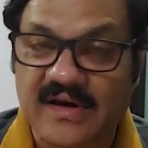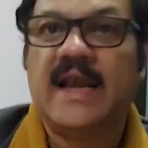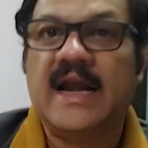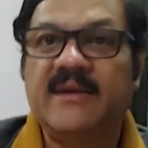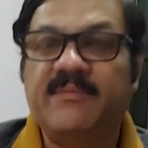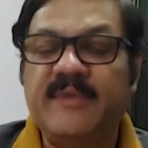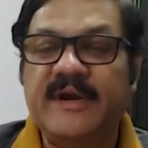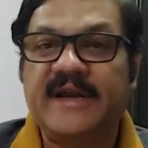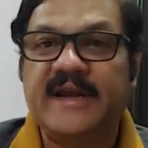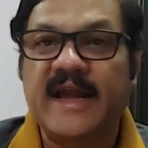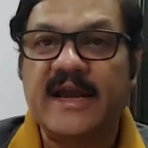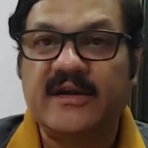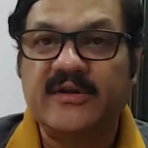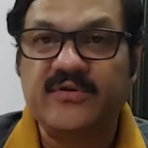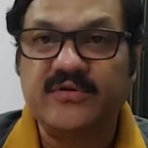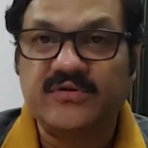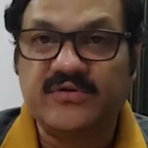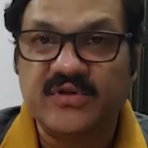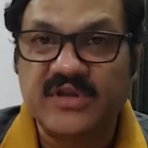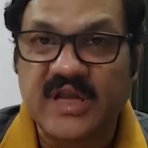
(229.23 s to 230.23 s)
let me take
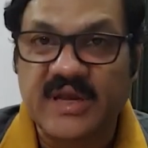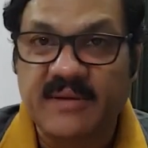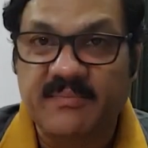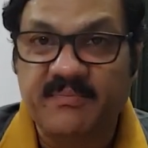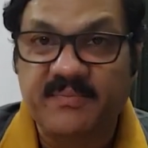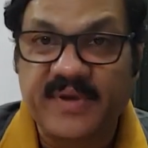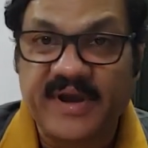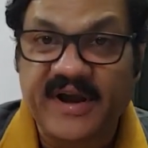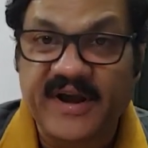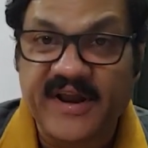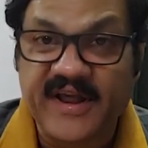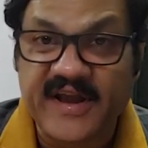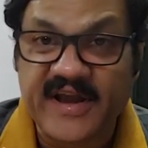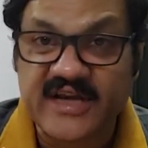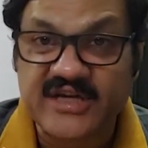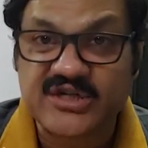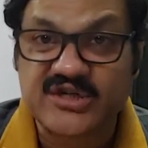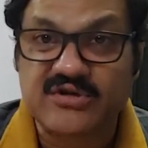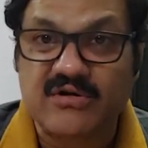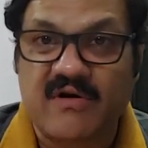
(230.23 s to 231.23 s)
you to the
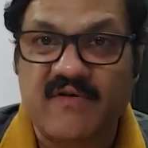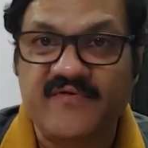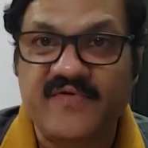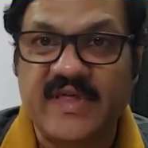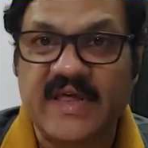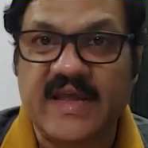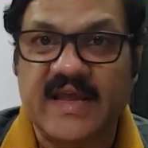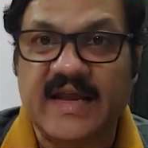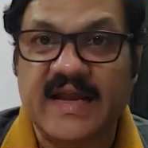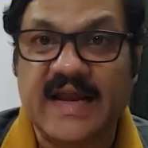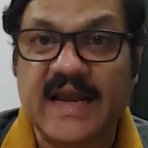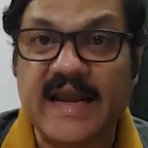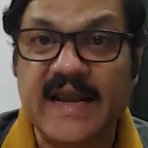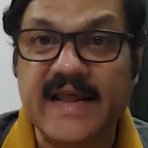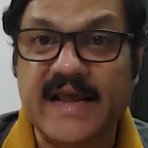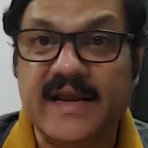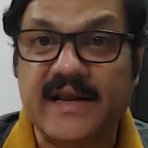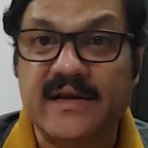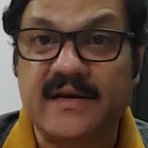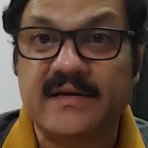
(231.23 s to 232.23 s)
periodization of the
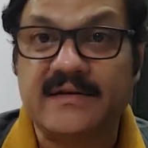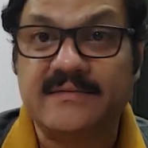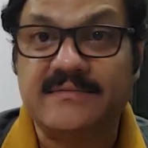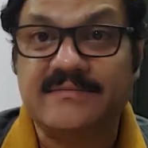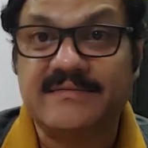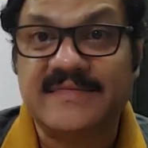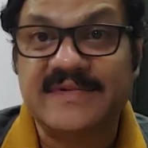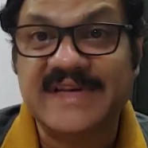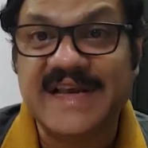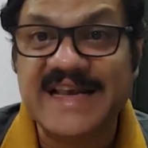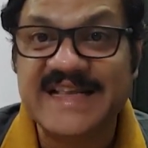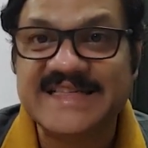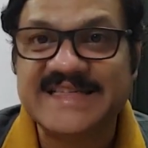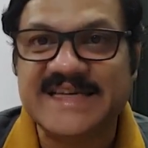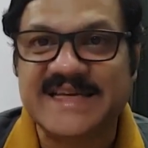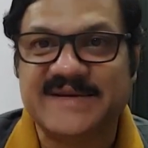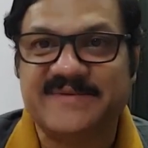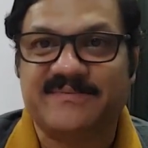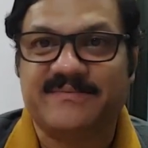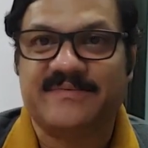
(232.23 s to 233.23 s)
Indian
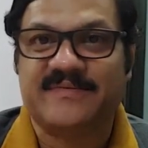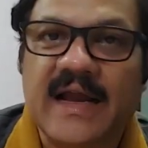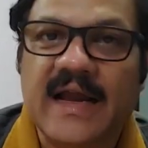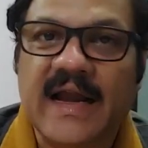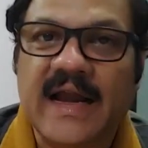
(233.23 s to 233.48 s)
religion.